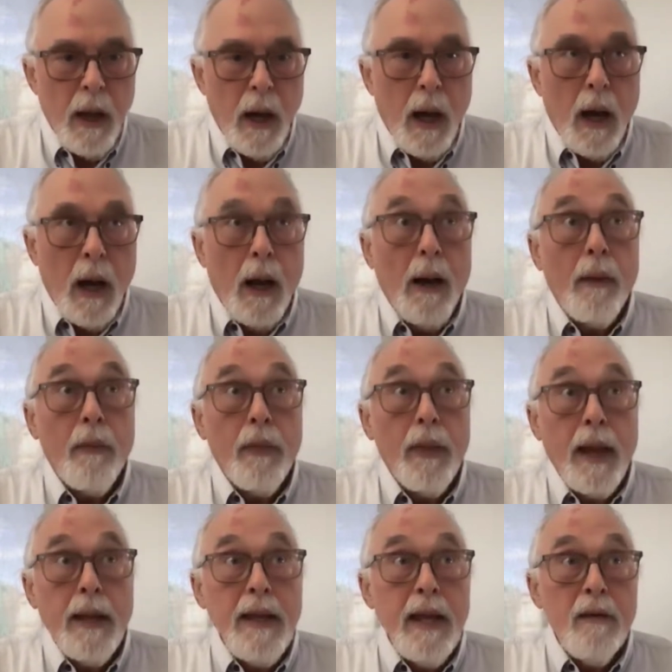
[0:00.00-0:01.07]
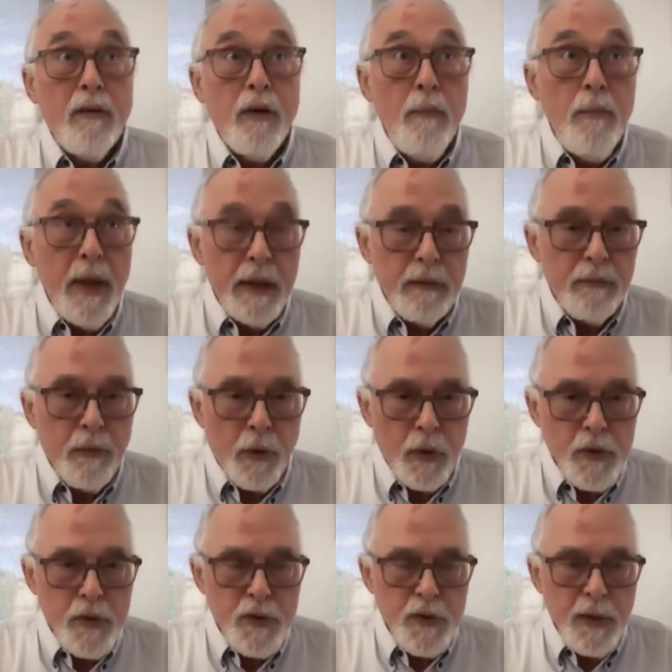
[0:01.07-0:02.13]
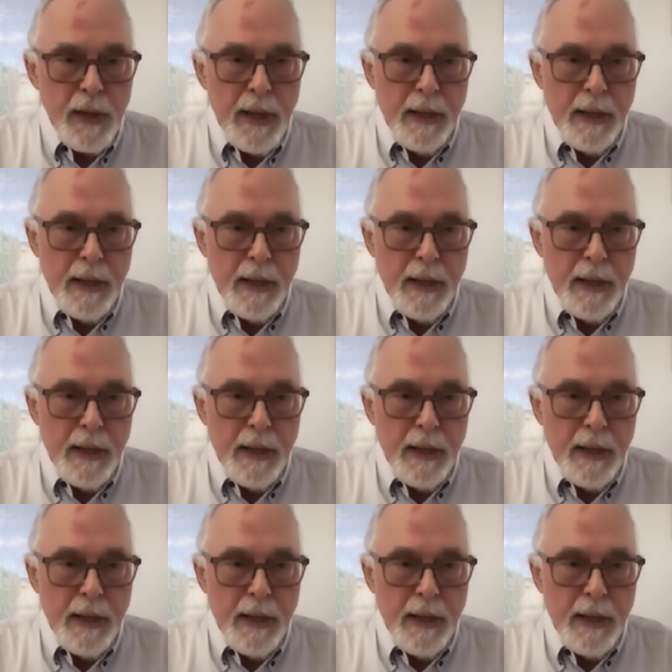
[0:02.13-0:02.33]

The idea of a metaverse,